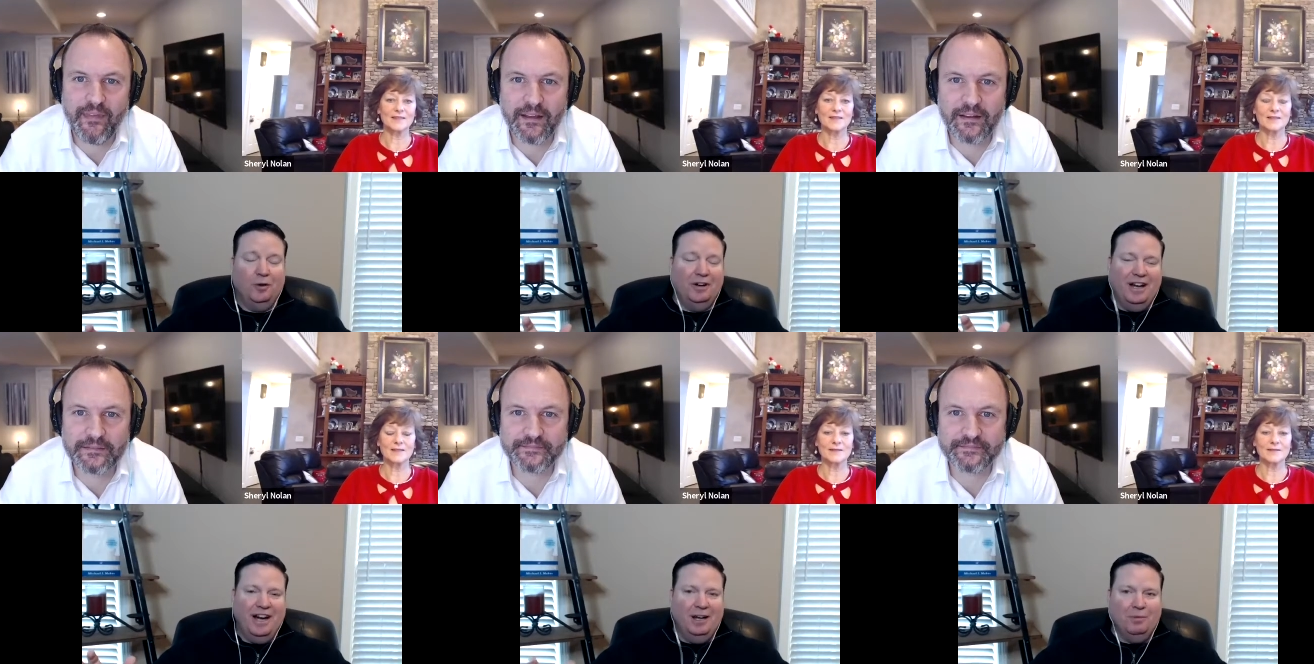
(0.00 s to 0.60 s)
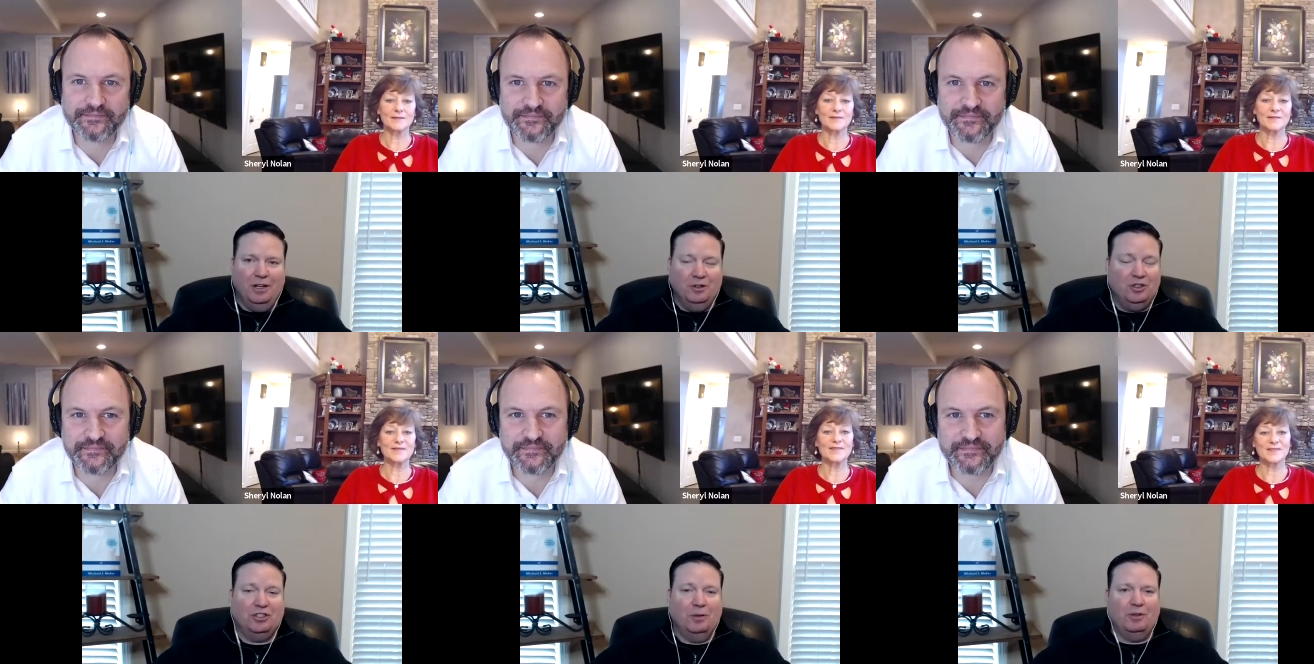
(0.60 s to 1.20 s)
Speaker 1: or not, but it was
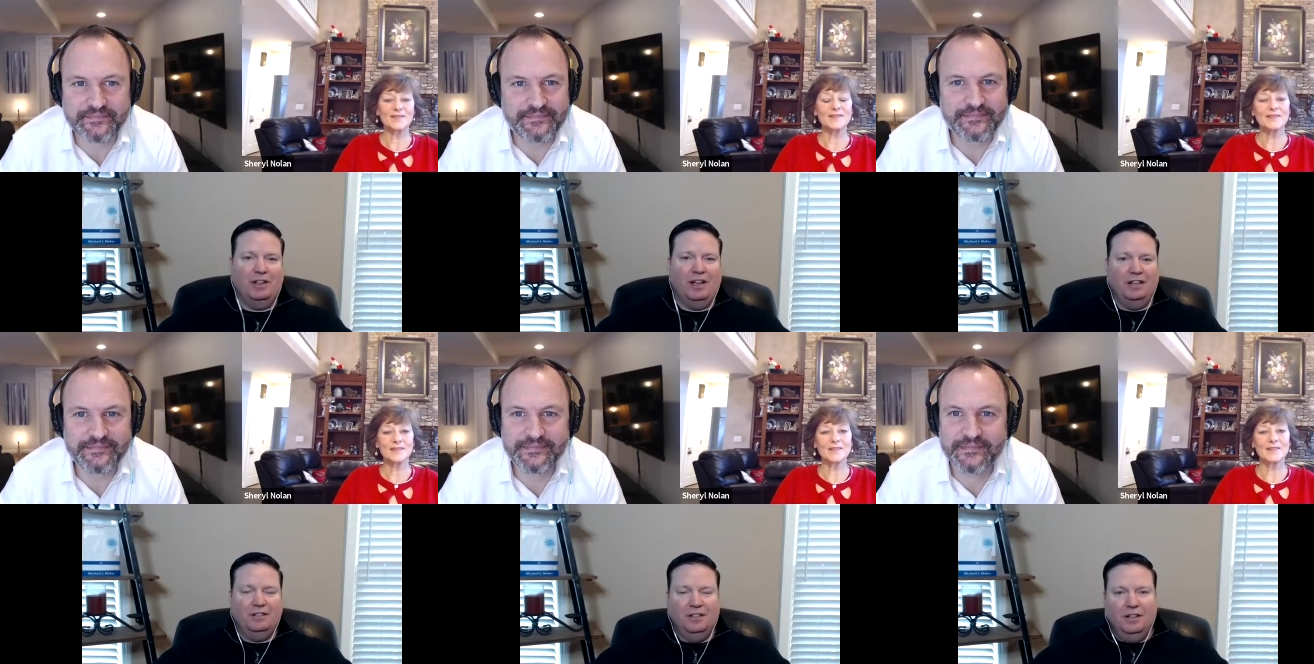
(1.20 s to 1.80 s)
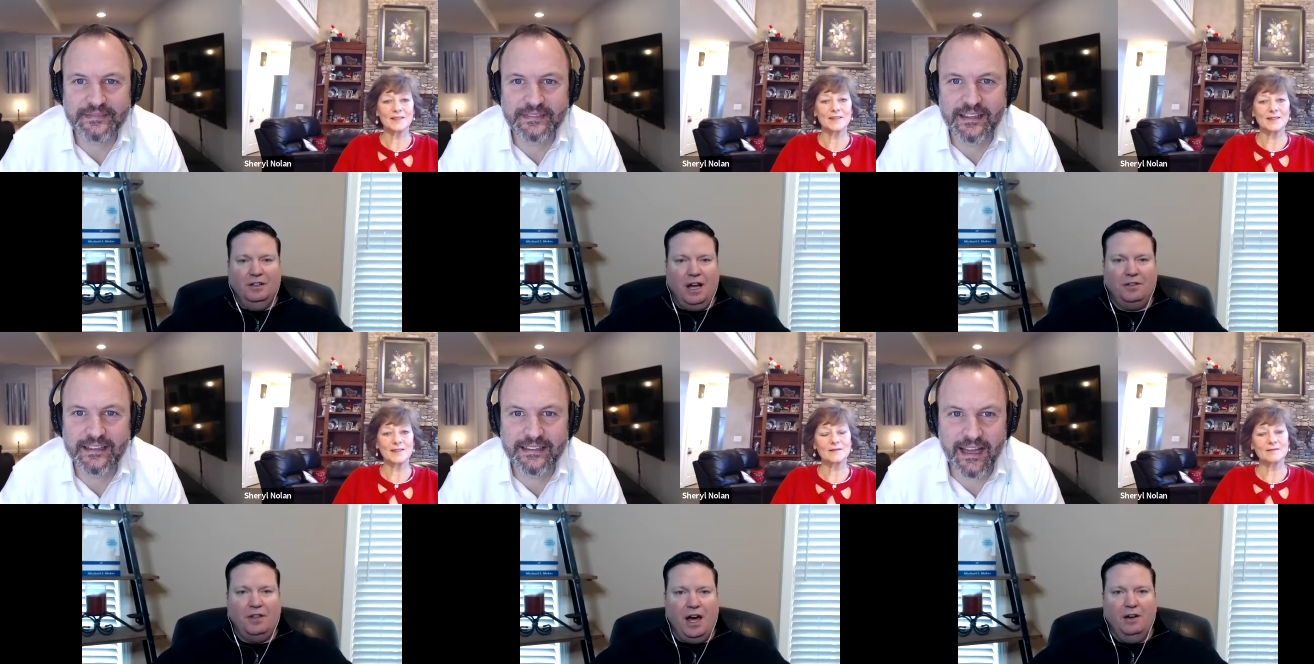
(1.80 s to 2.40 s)
just something that I thought